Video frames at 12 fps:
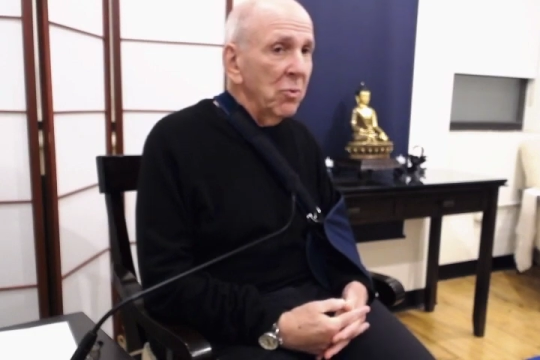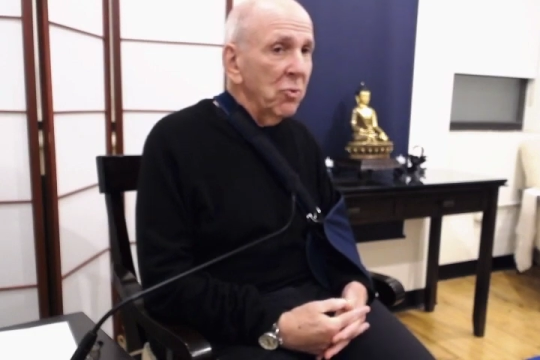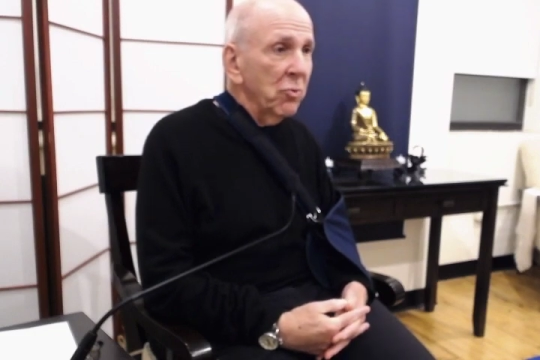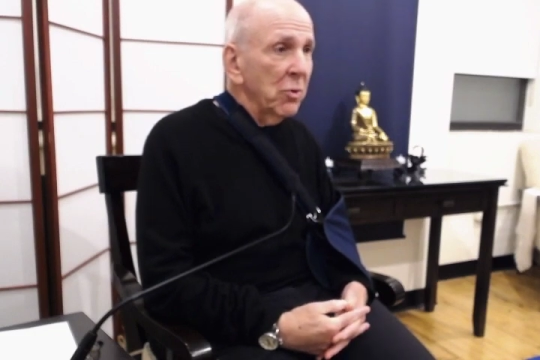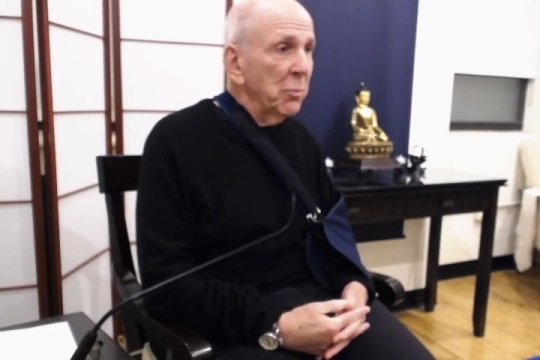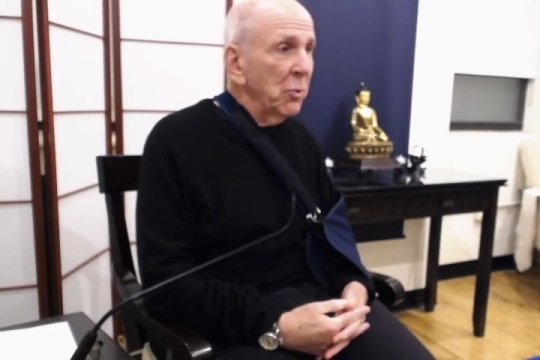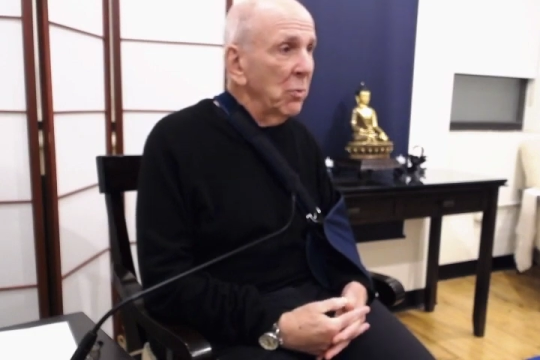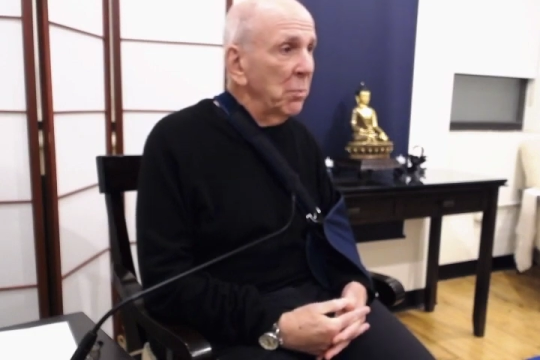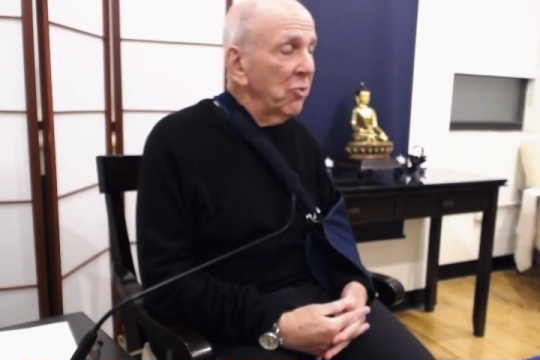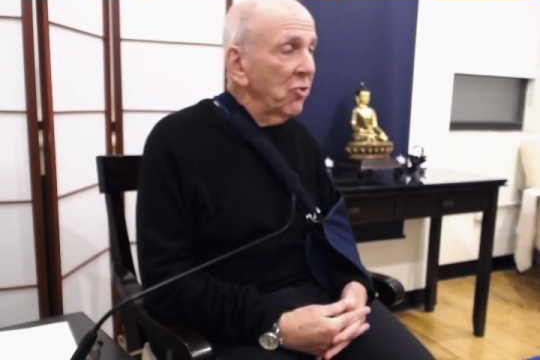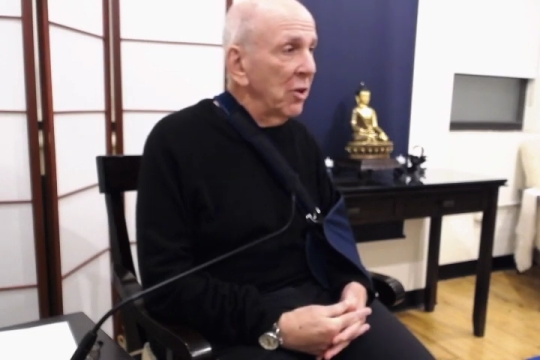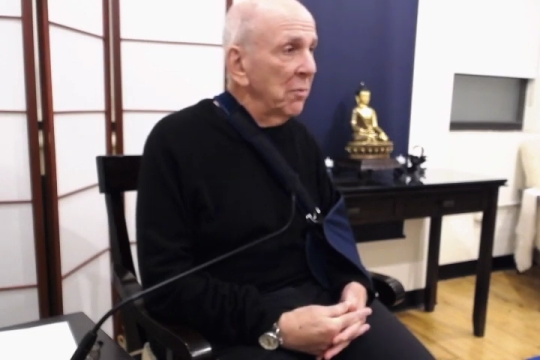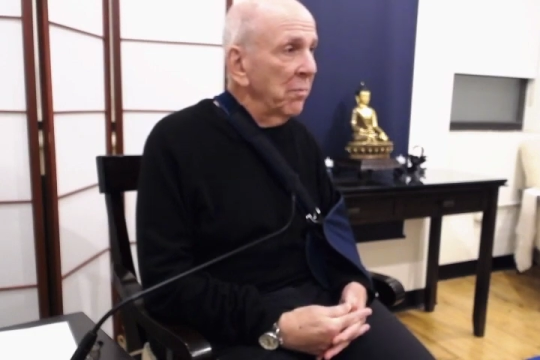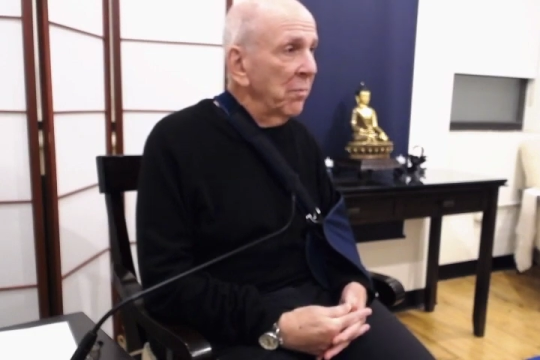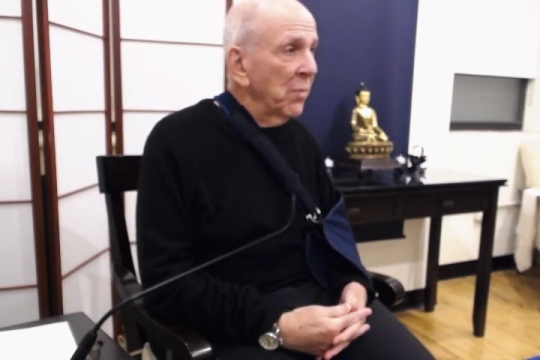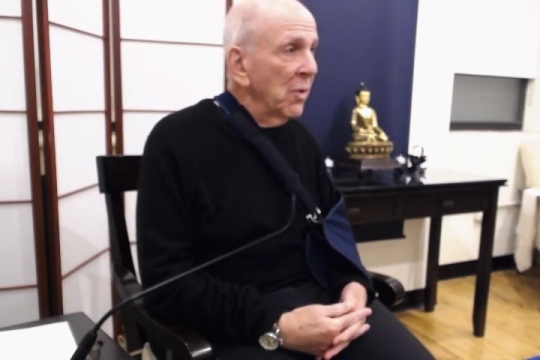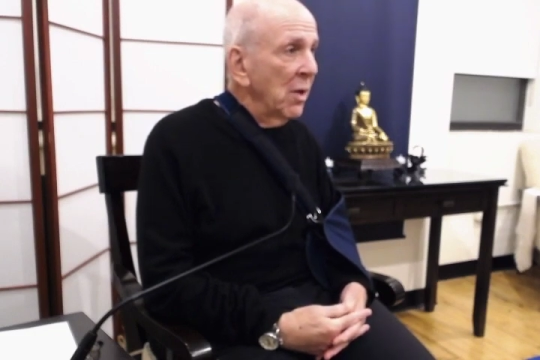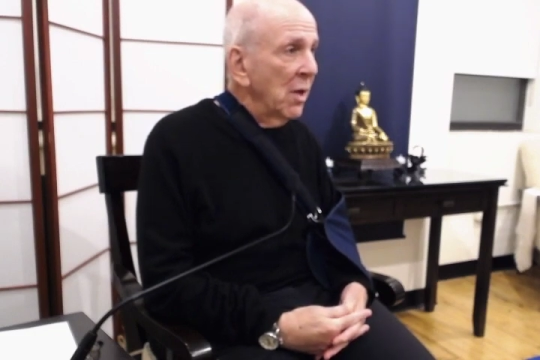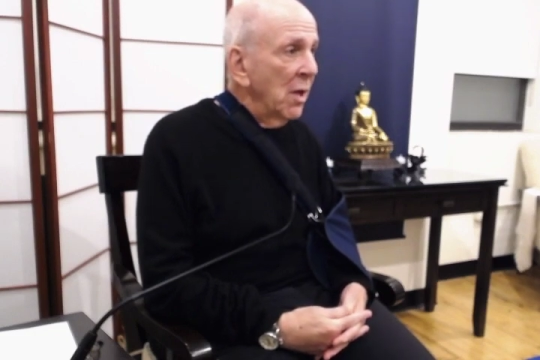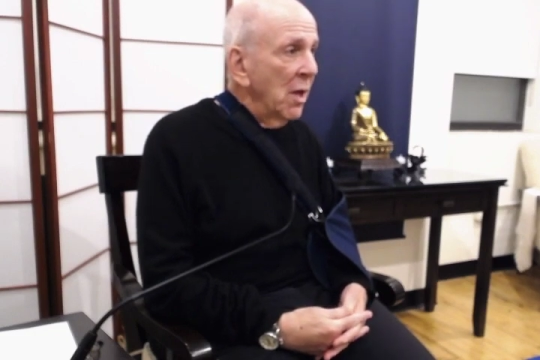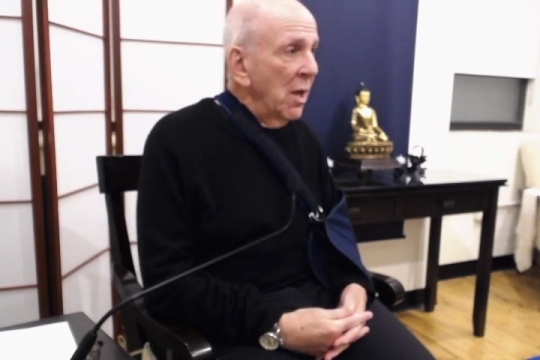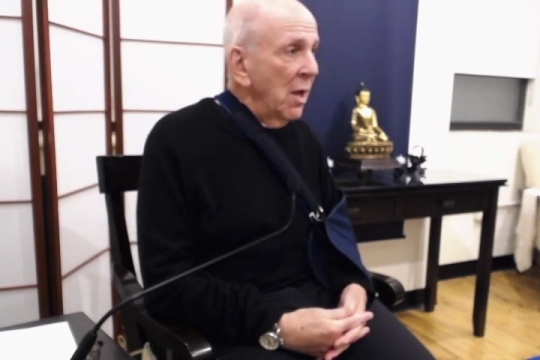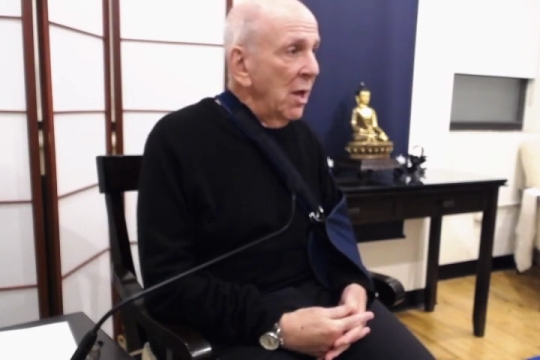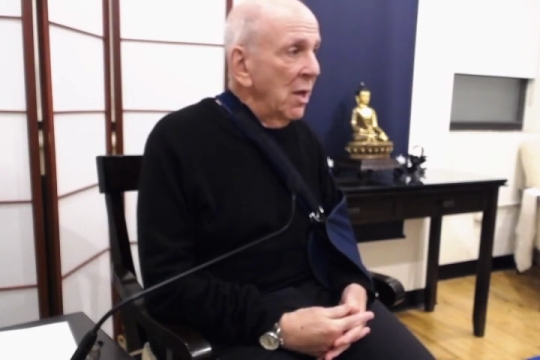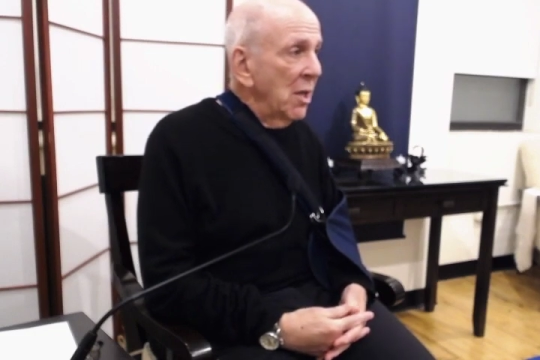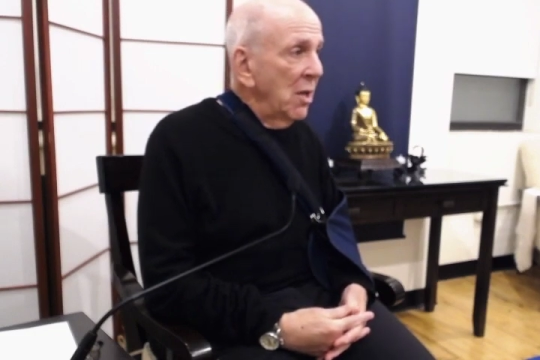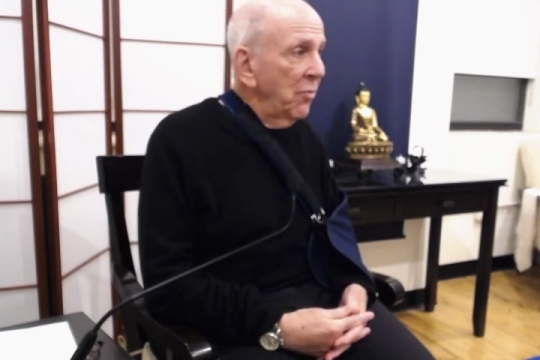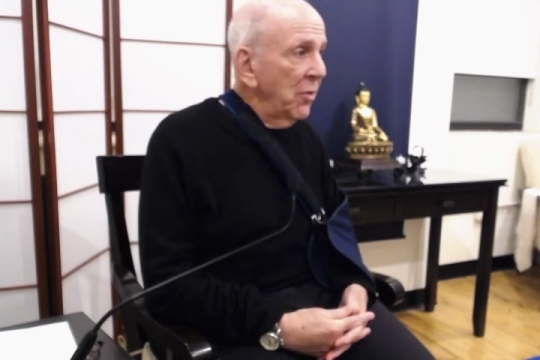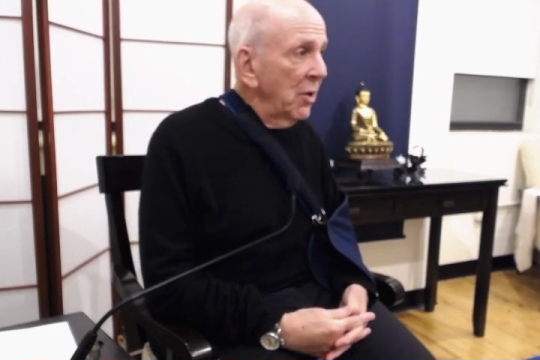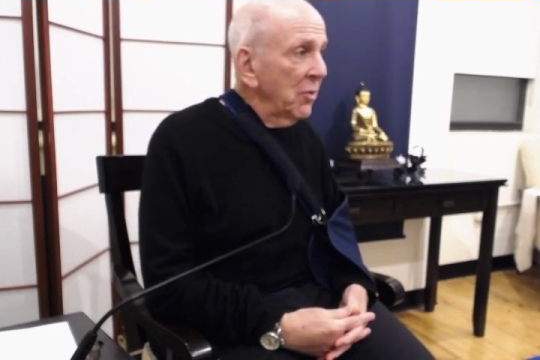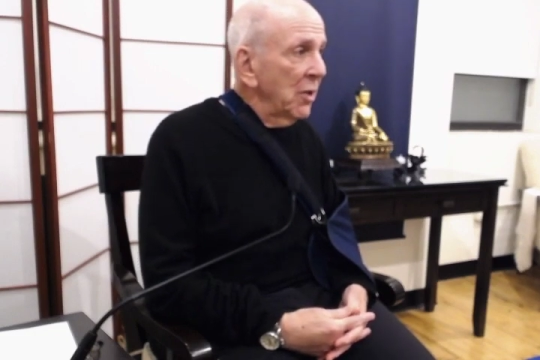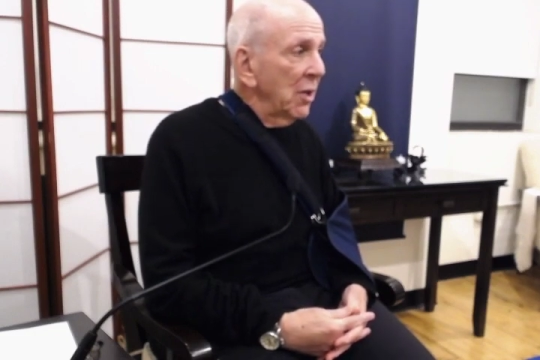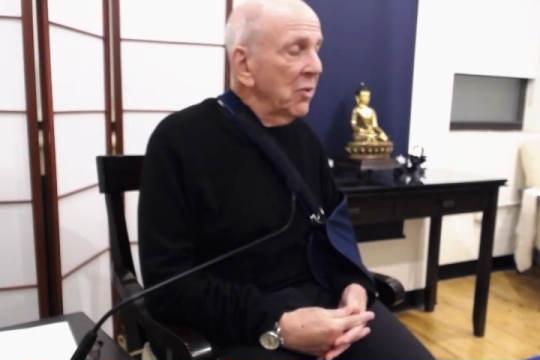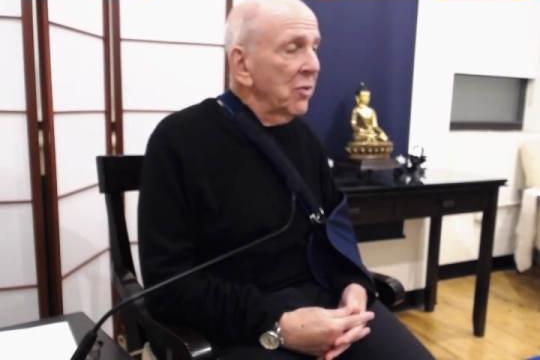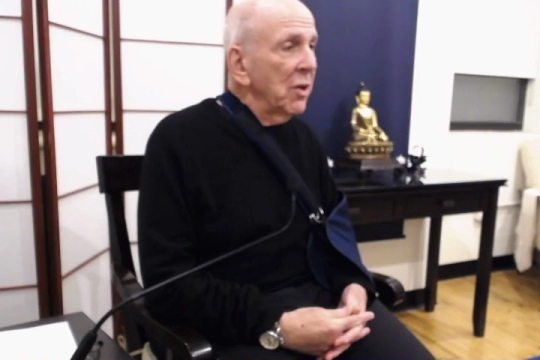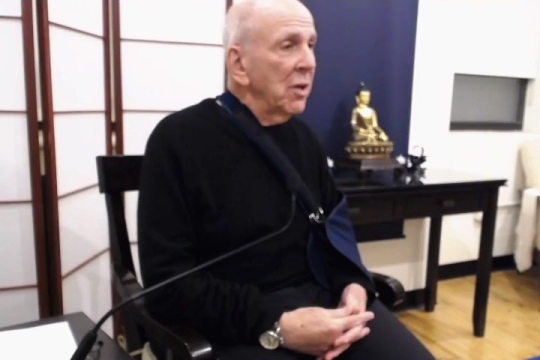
Trungpa Rinpoche. And he felt that